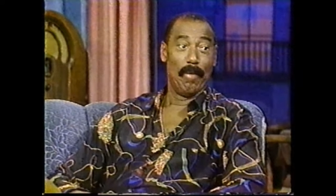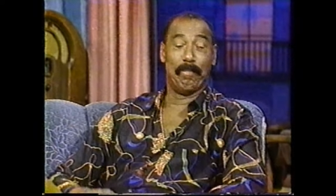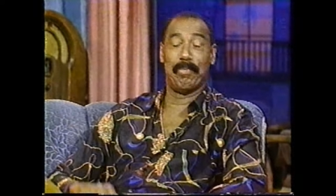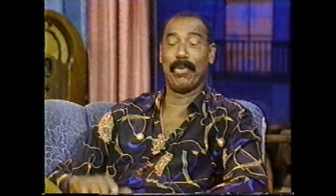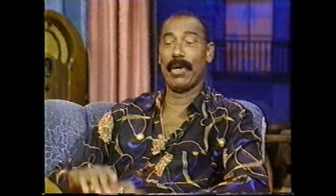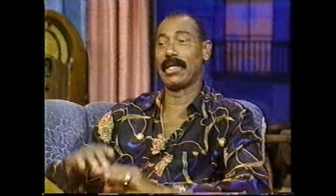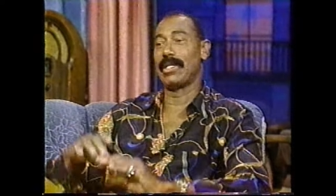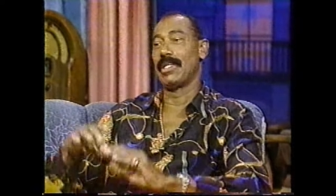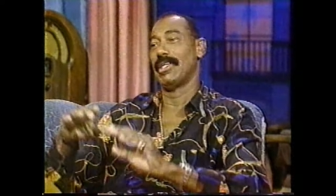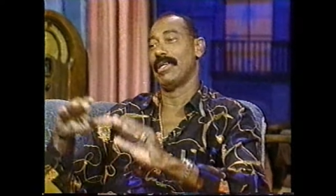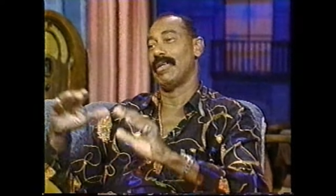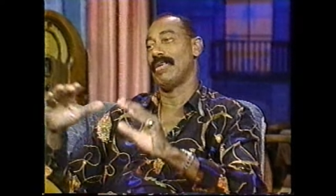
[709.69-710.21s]

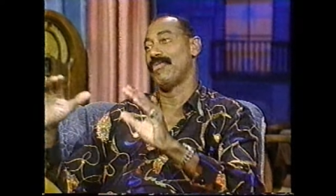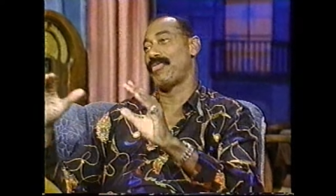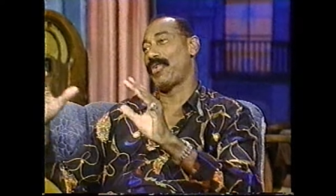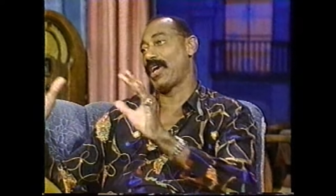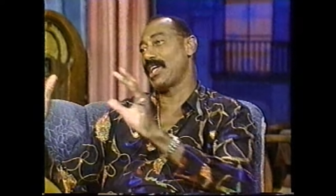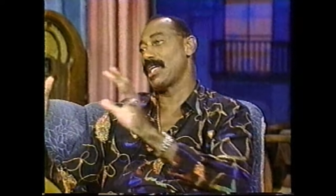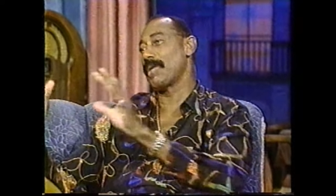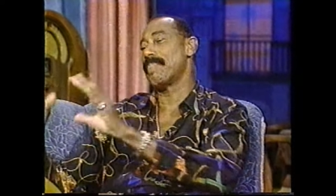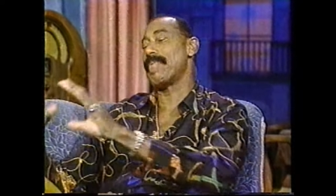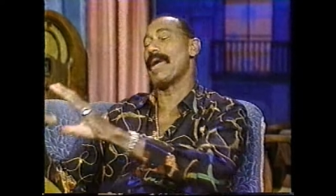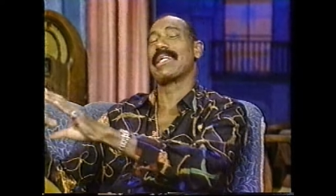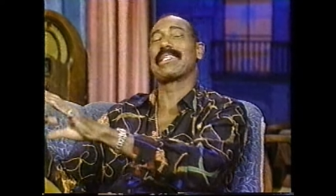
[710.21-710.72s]
But
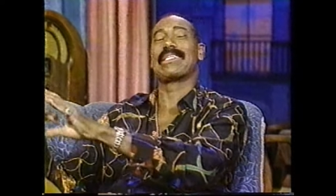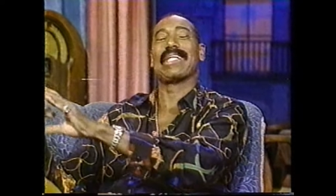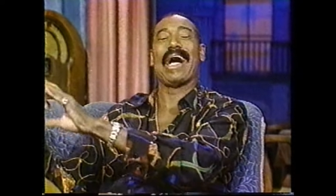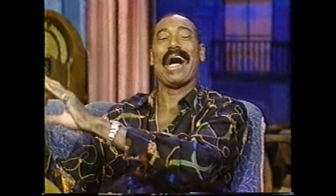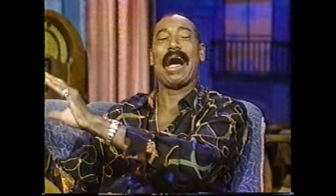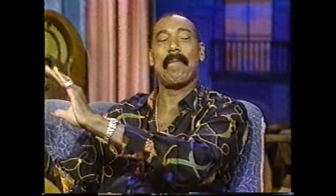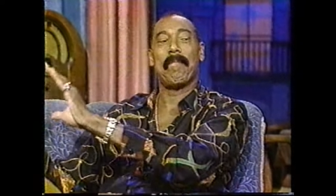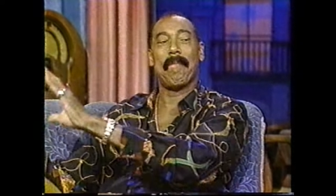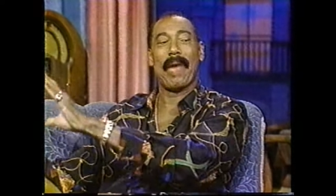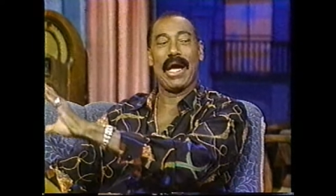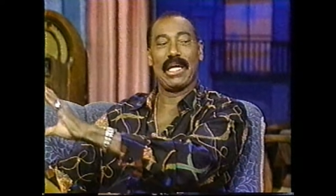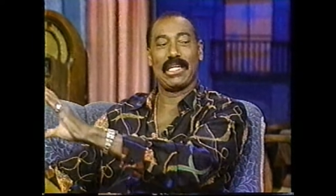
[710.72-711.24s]
forget about the
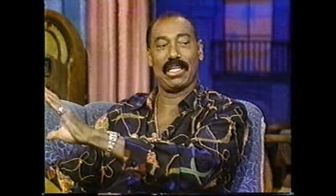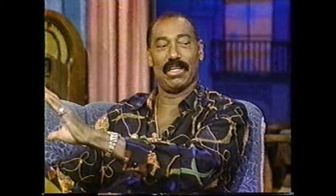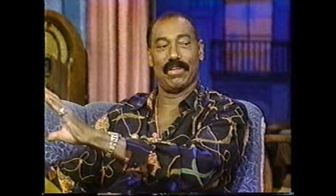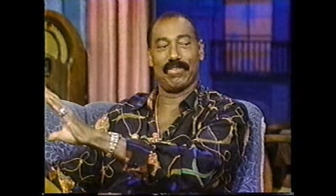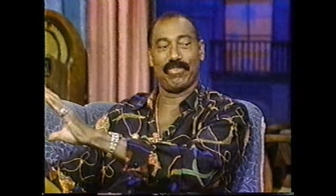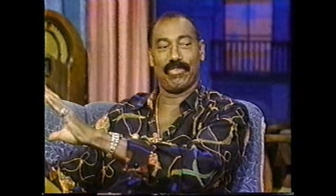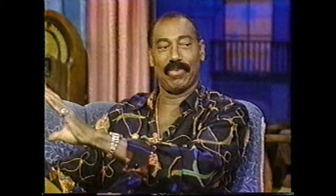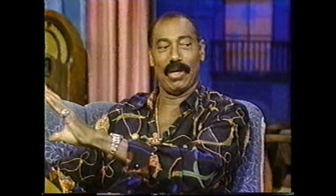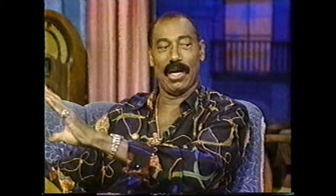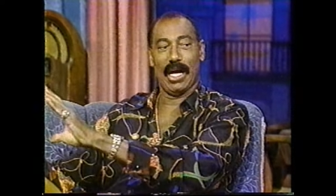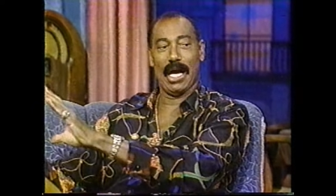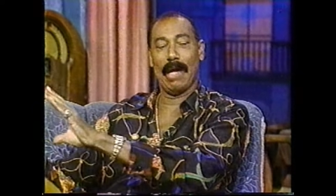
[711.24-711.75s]
I might have.
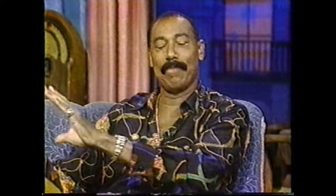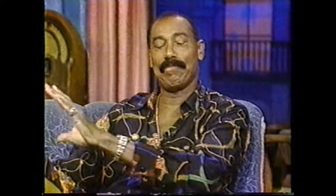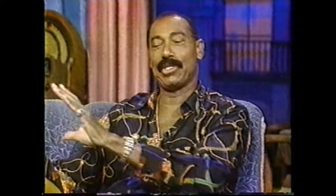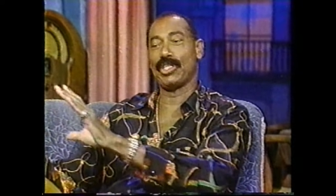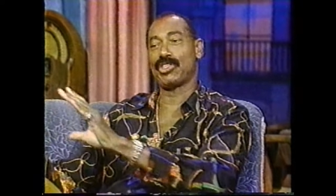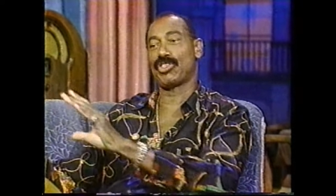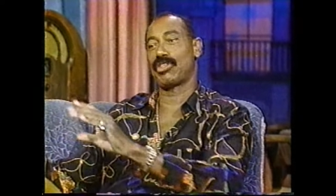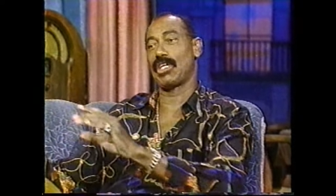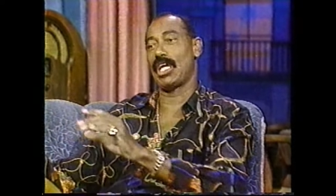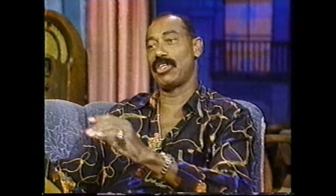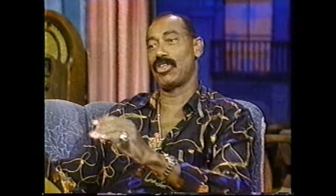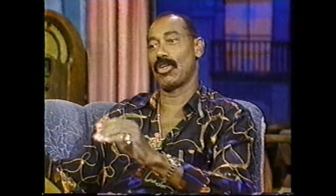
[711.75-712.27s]
I'm
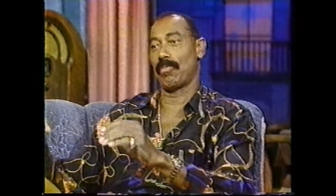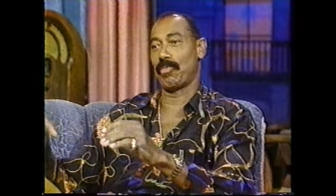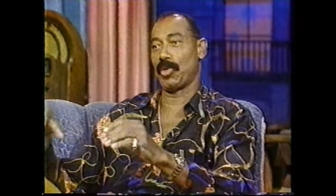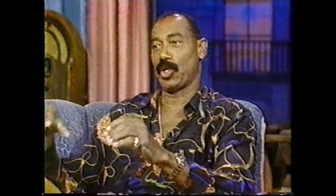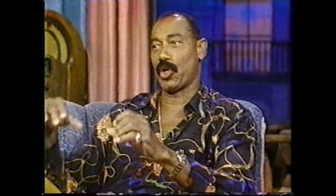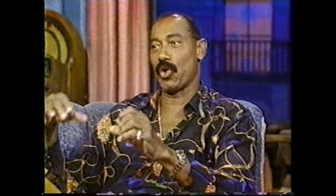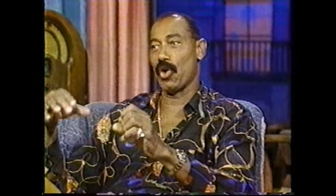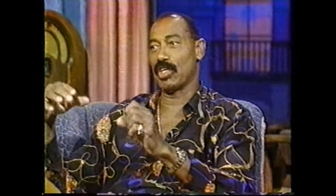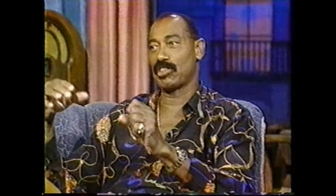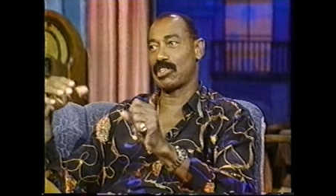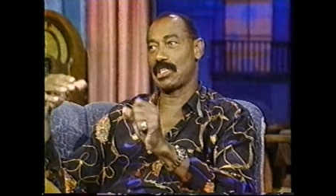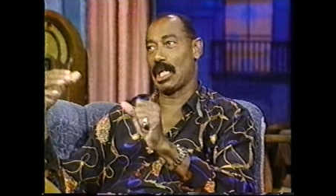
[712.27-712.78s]
just saying, though,
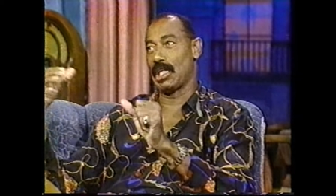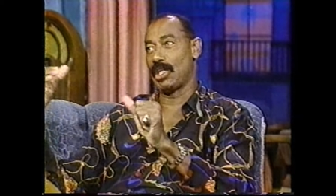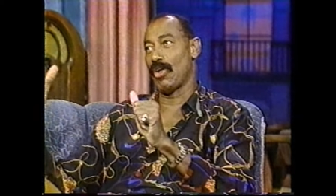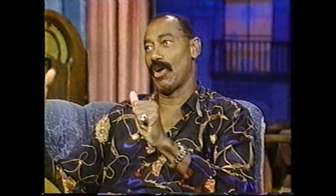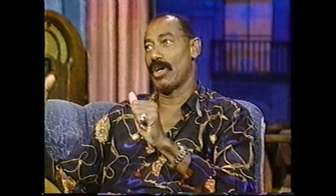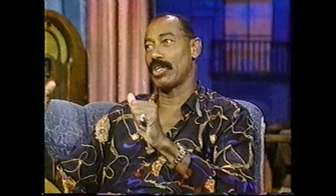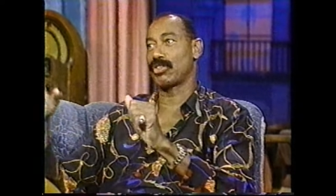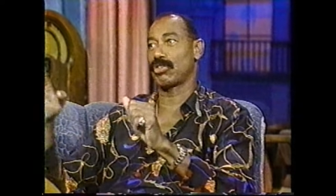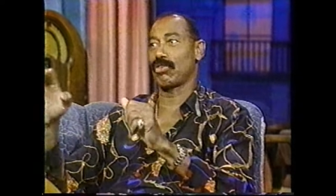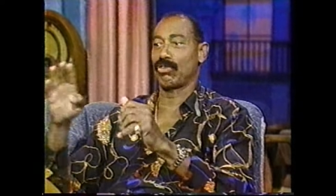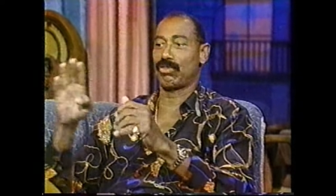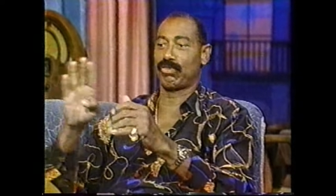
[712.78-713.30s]
because I
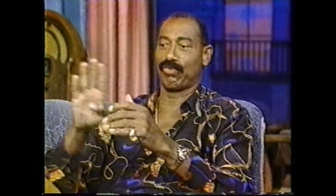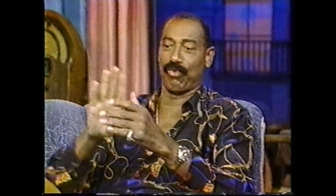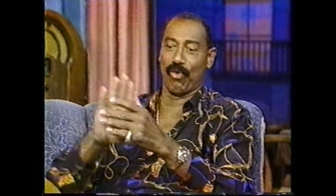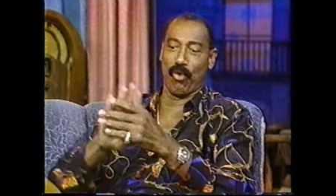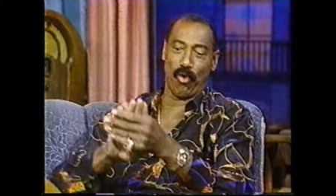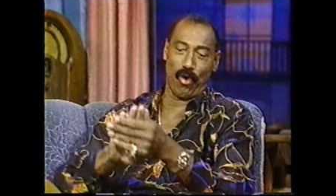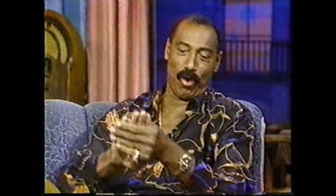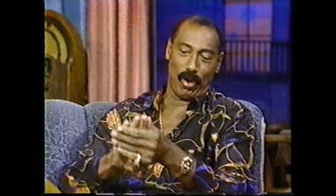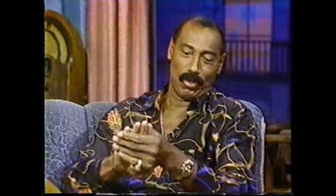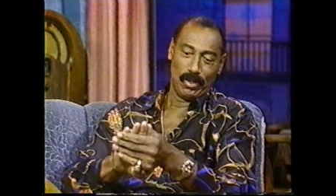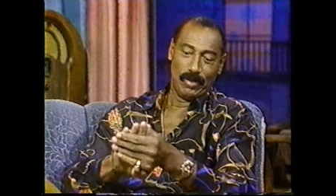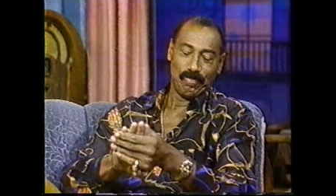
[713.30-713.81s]
lost those
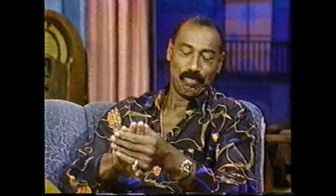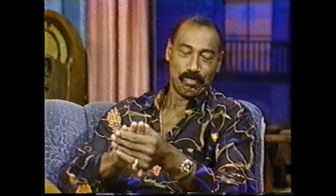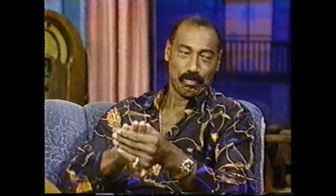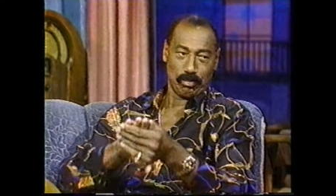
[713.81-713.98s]
four